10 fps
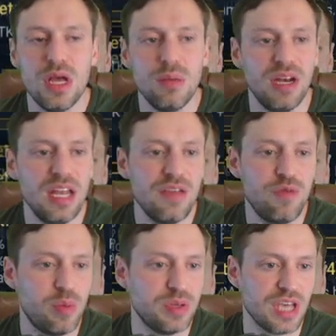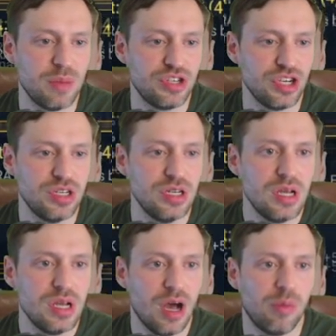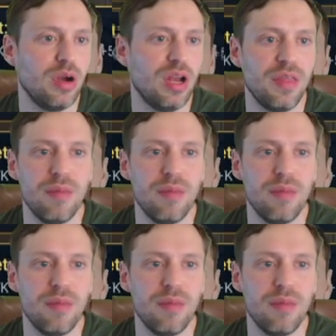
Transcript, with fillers: But Lethal Perception are probably like the